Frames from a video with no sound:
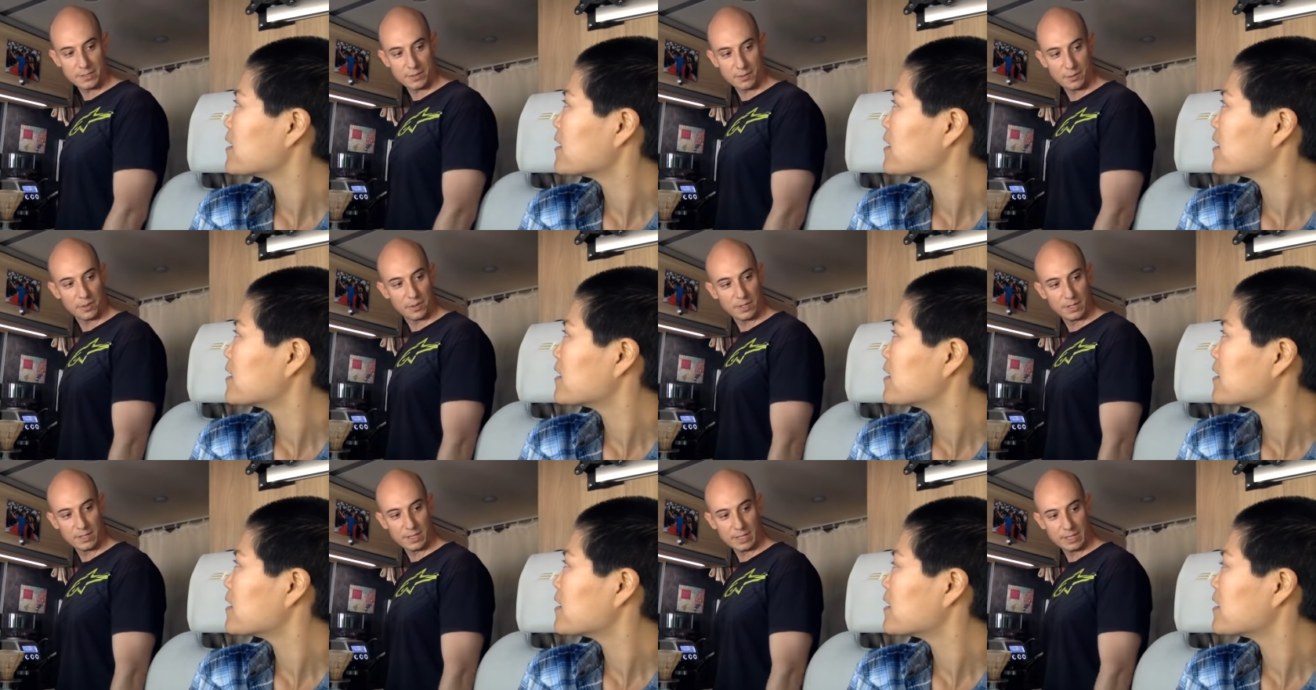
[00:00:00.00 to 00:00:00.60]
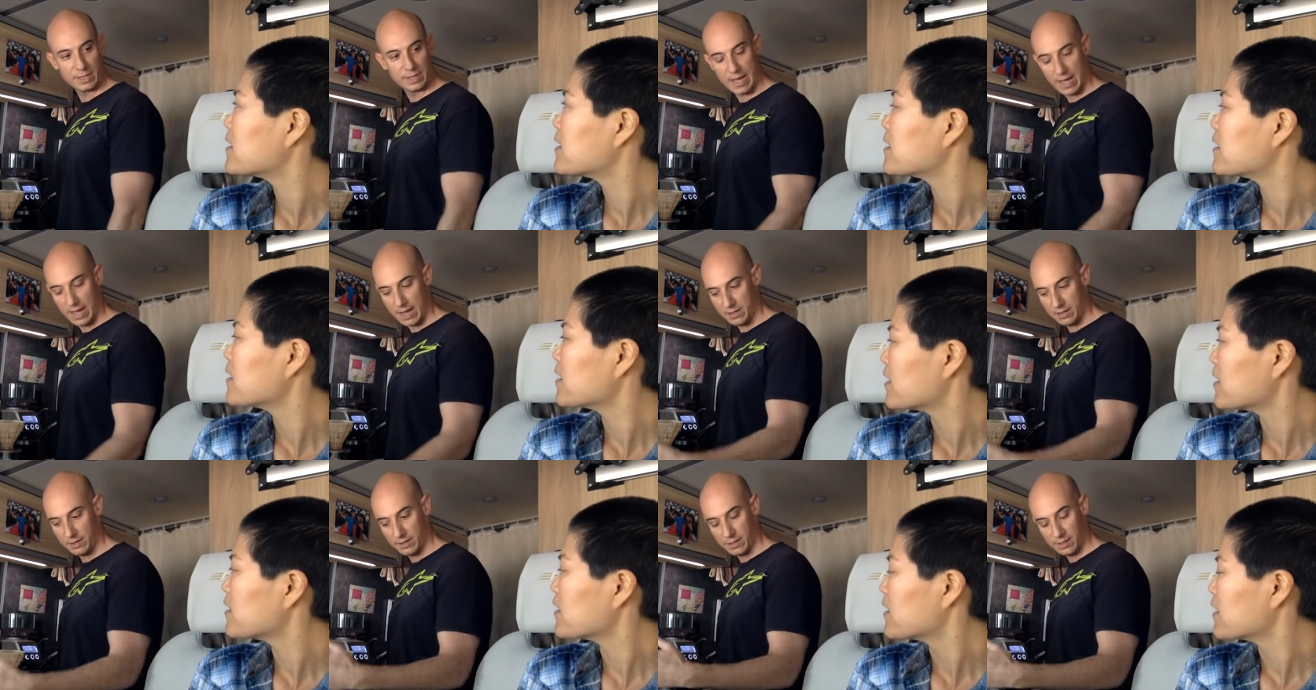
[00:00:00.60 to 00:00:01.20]
Speaker 1: things like that, you
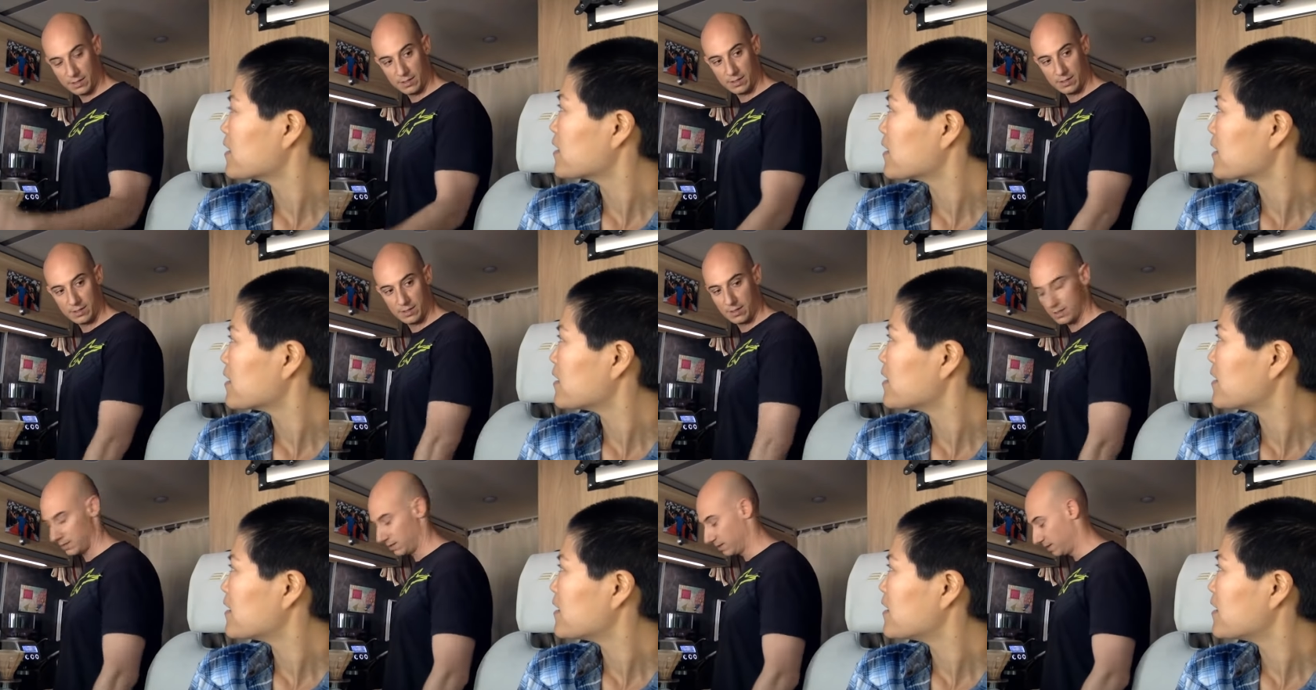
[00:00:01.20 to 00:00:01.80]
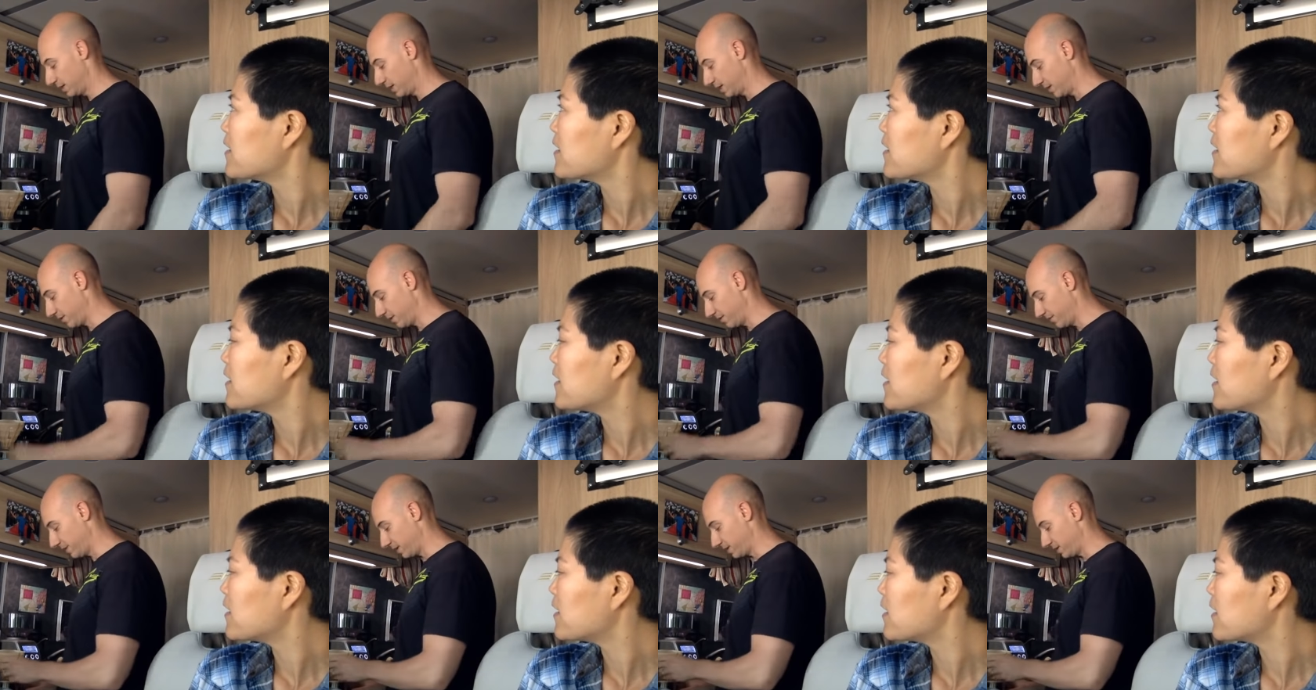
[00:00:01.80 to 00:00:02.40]
can get rid of it
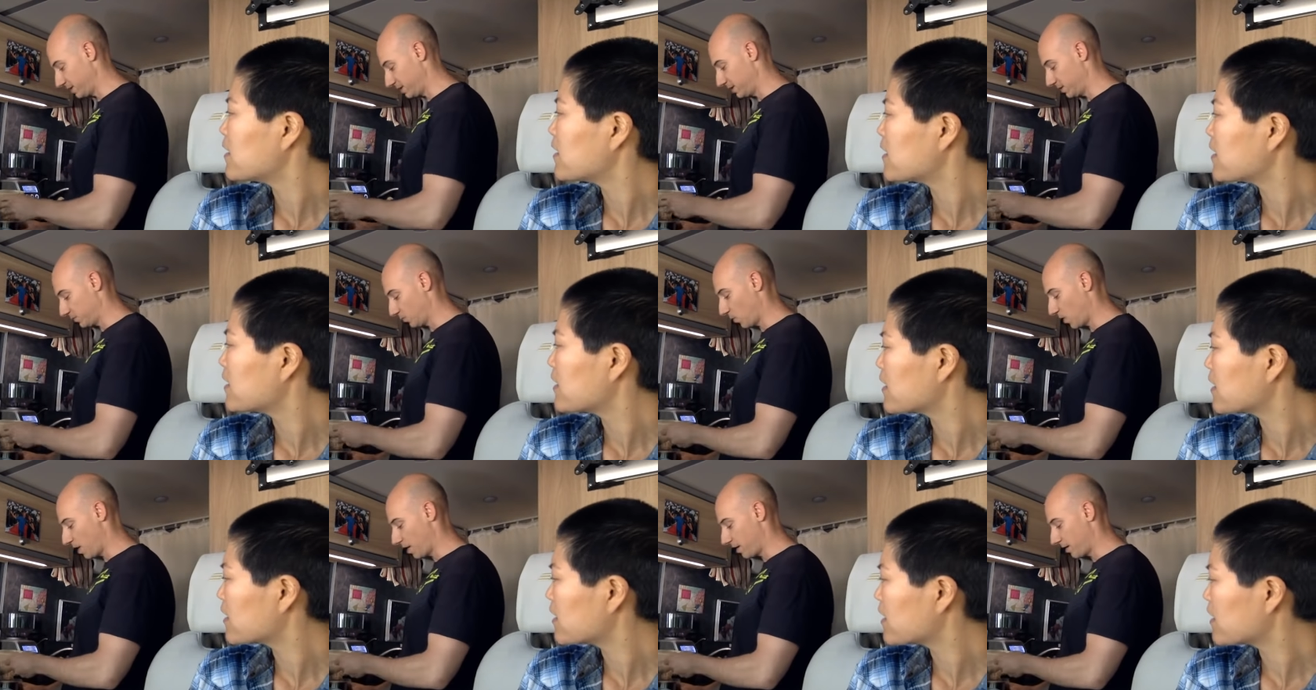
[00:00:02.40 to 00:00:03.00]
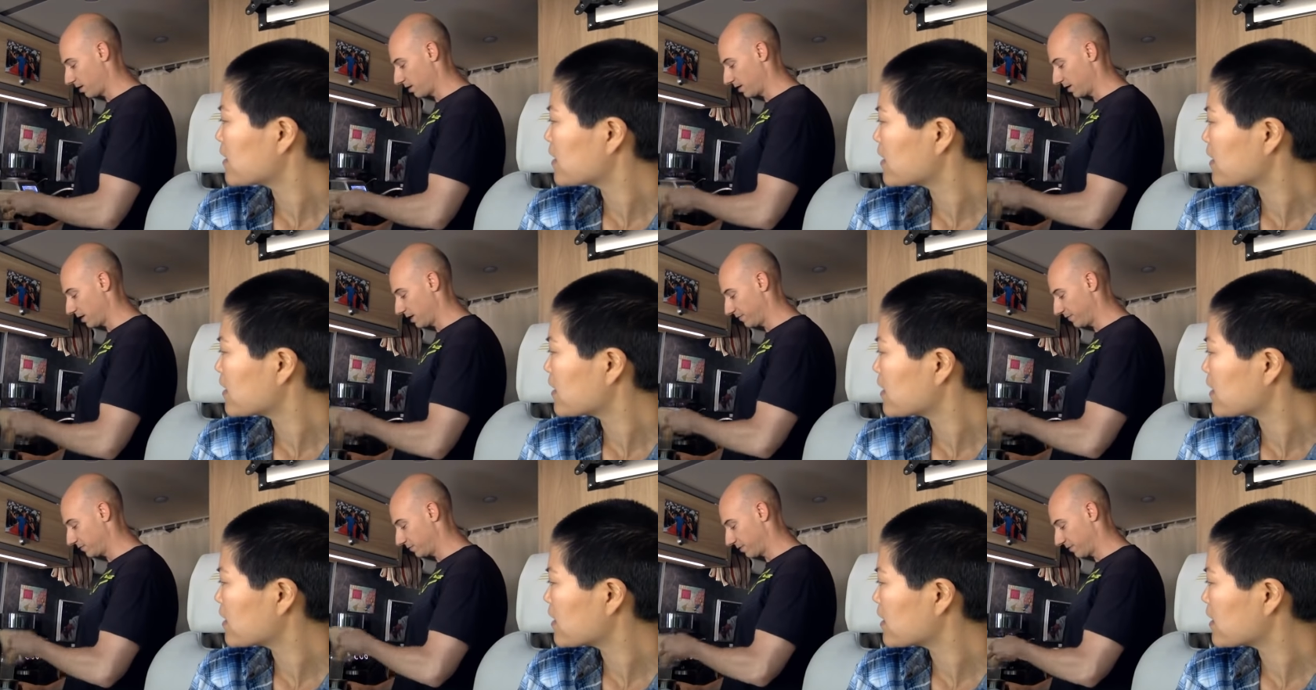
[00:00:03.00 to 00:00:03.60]
because this water,
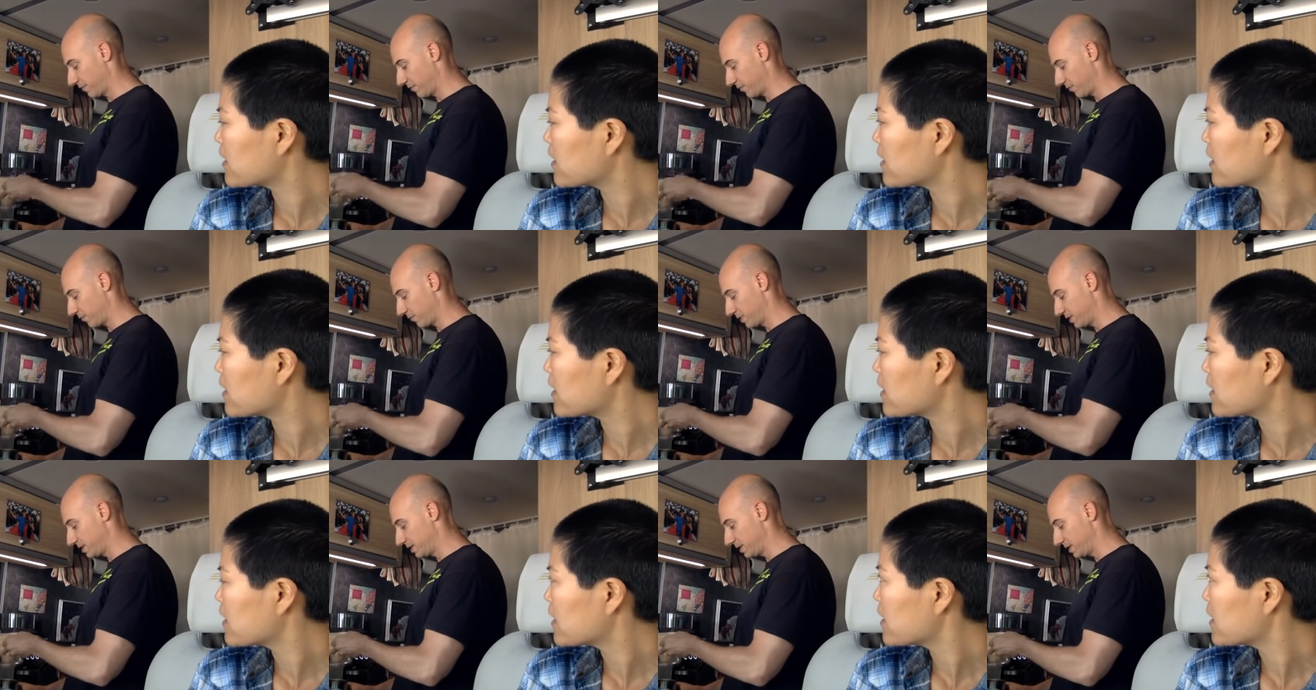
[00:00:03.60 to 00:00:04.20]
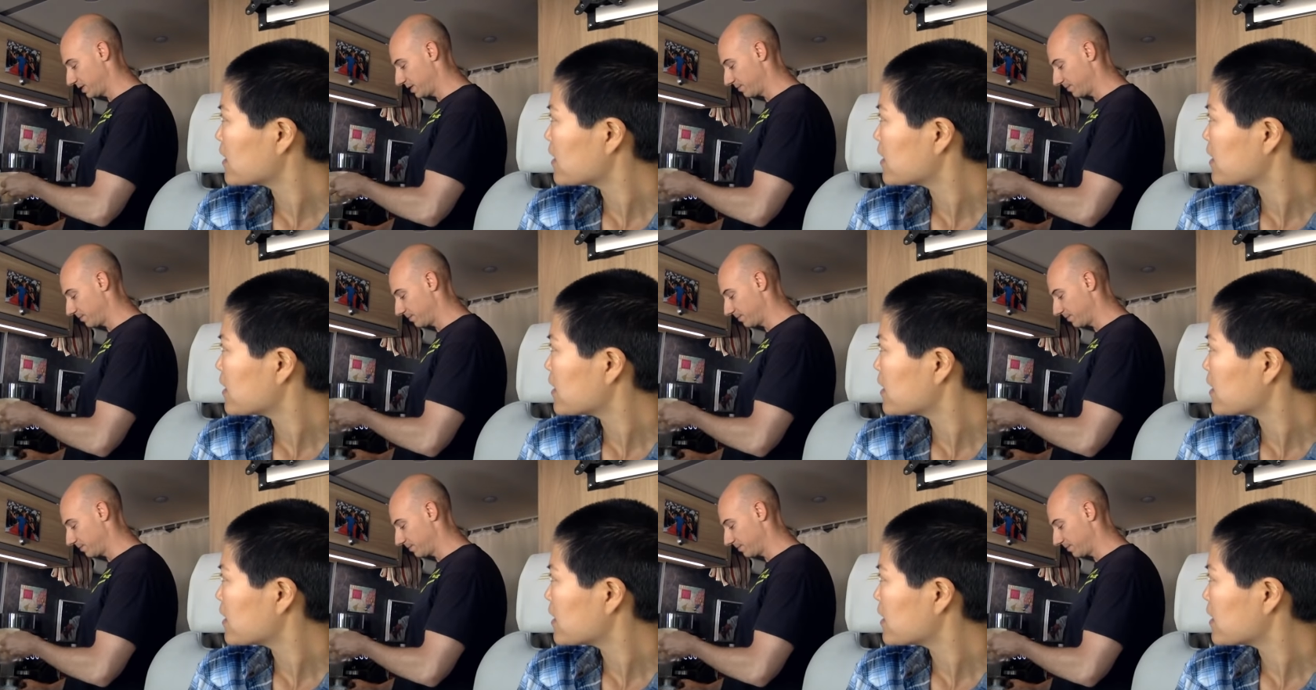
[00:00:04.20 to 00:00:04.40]
after I've rinsed it,